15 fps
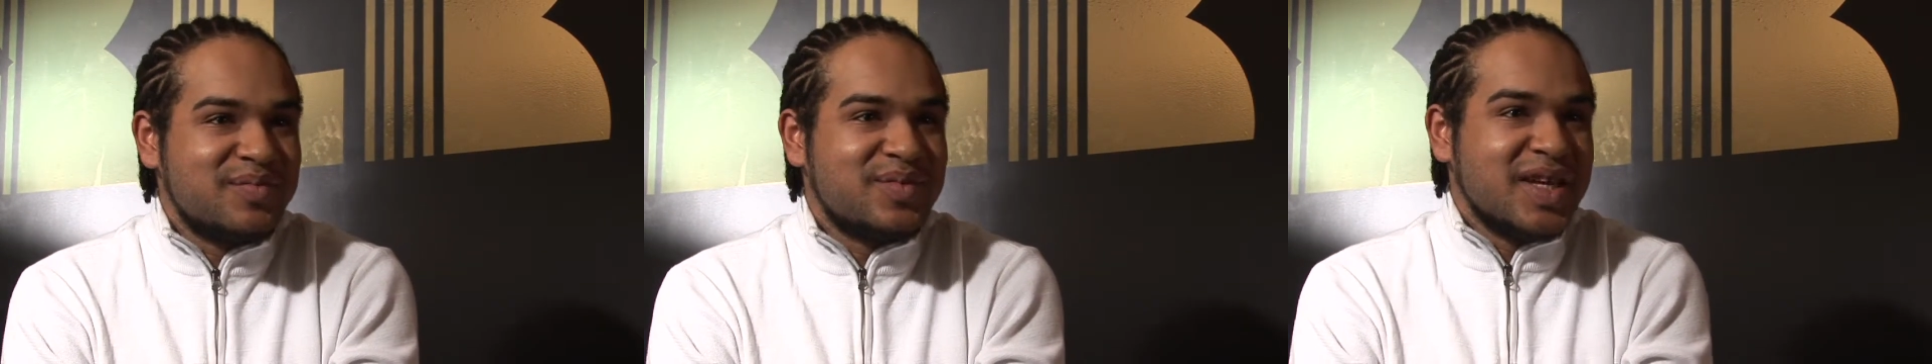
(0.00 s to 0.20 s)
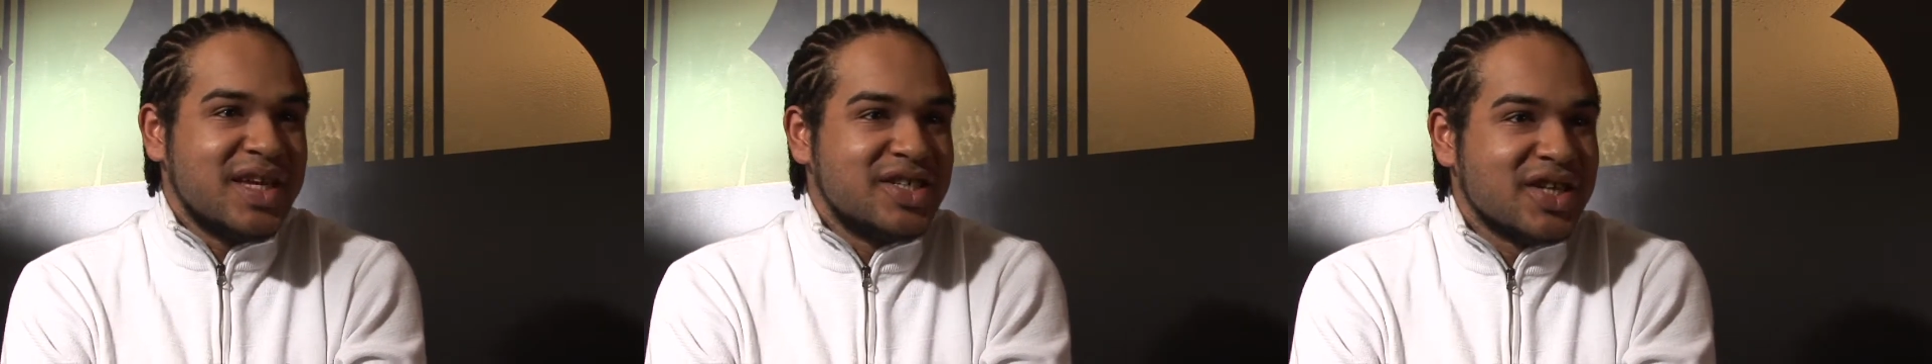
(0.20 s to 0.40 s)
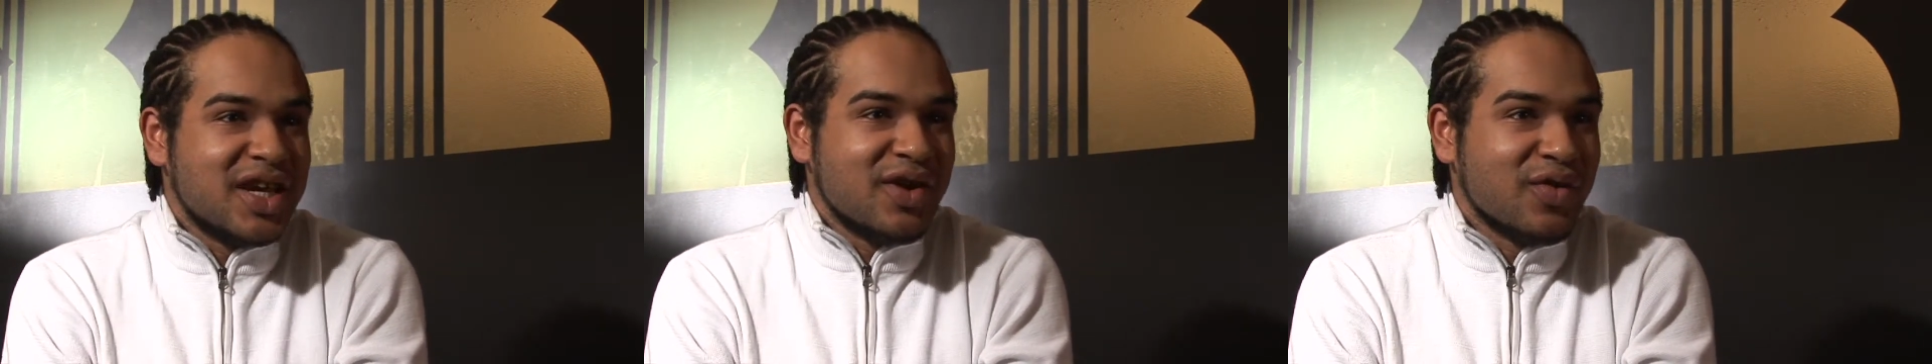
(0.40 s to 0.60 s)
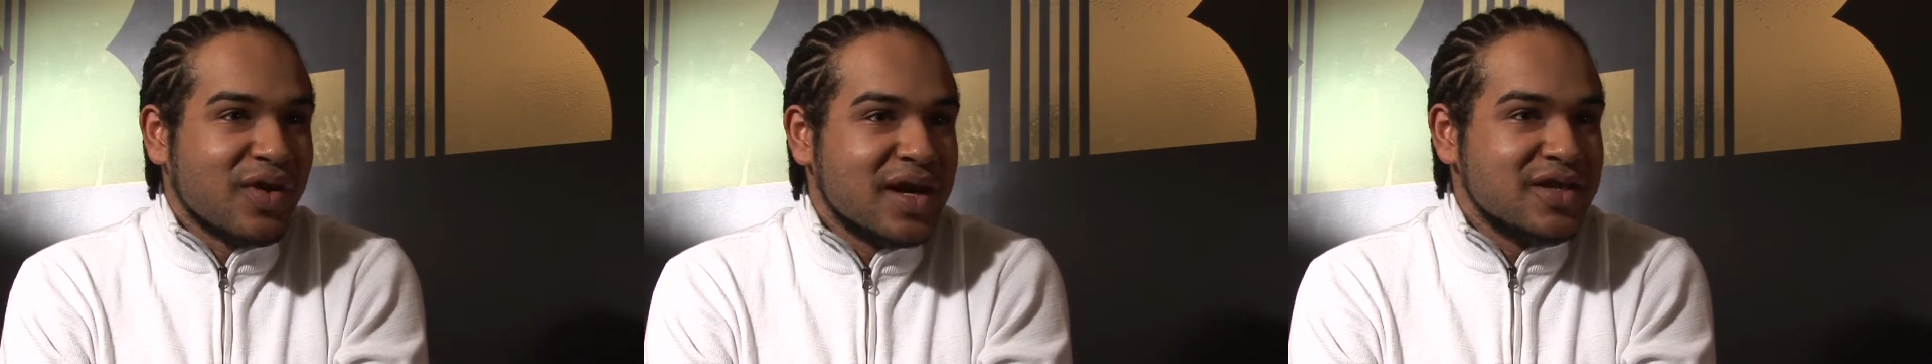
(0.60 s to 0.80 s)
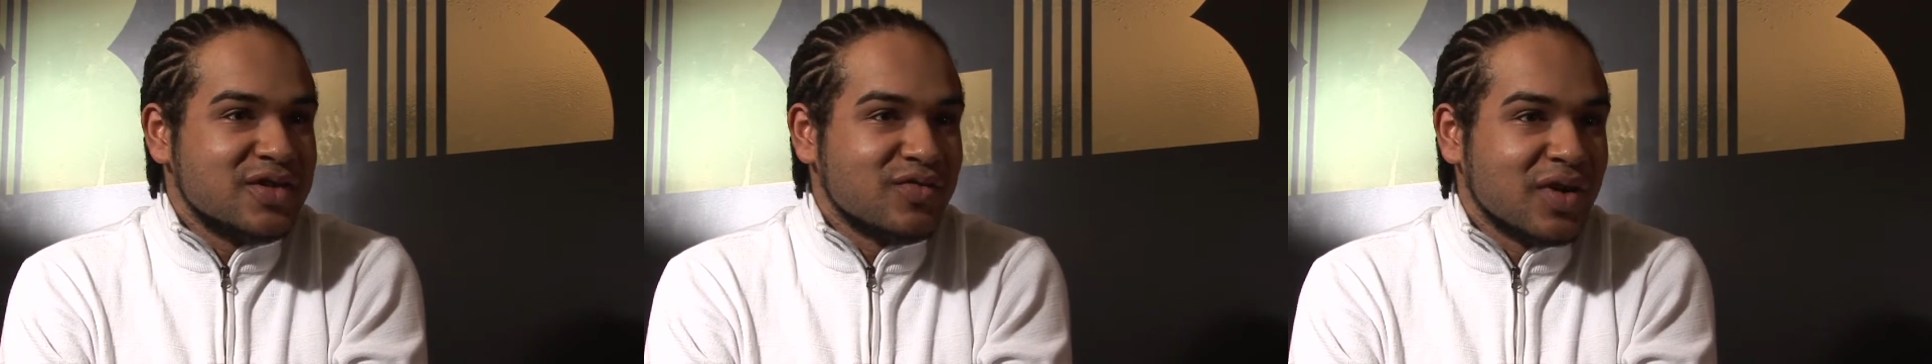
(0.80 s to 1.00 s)
DJ
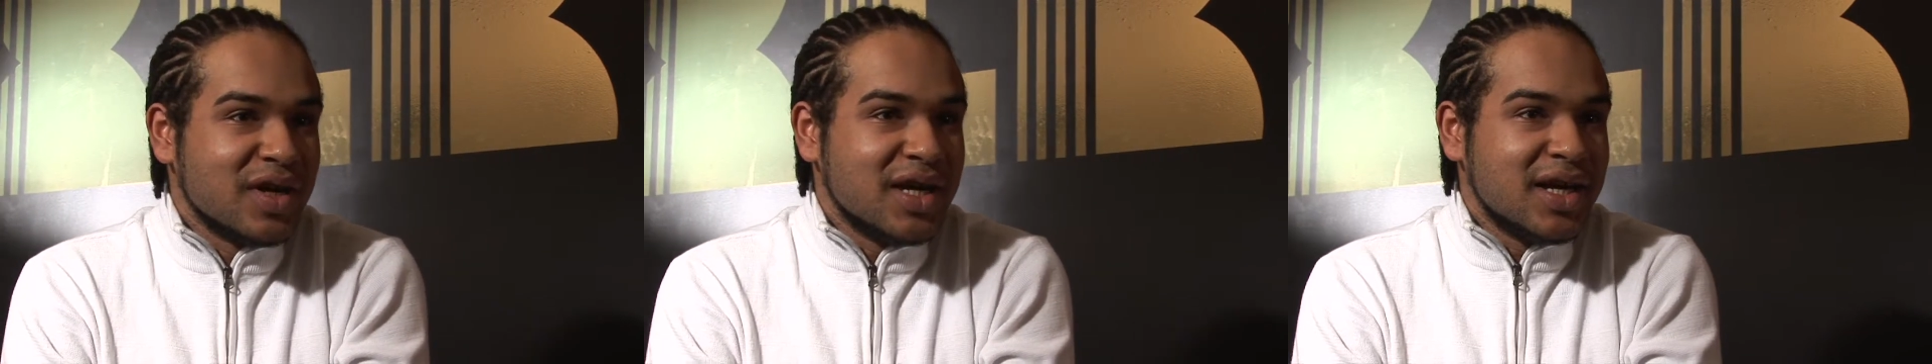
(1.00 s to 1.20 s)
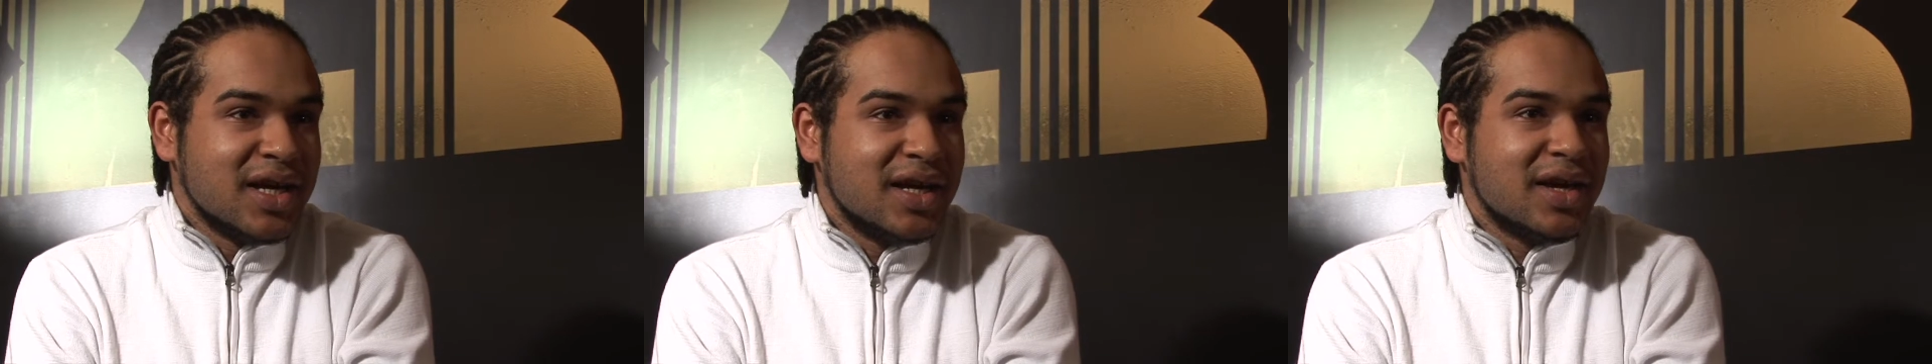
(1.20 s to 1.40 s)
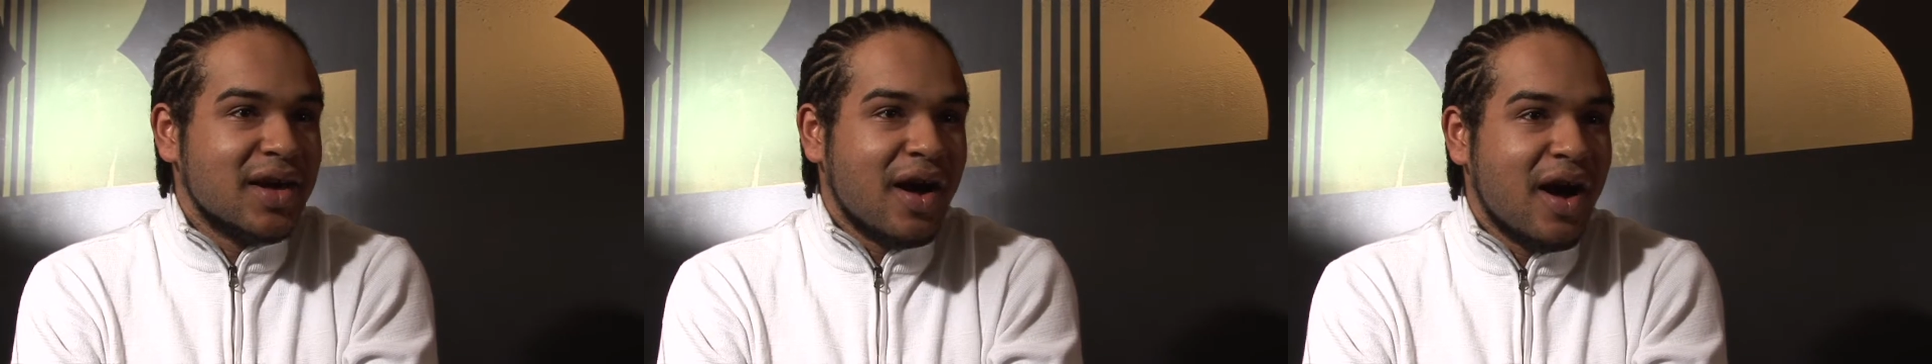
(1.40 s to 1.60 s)
Craze really.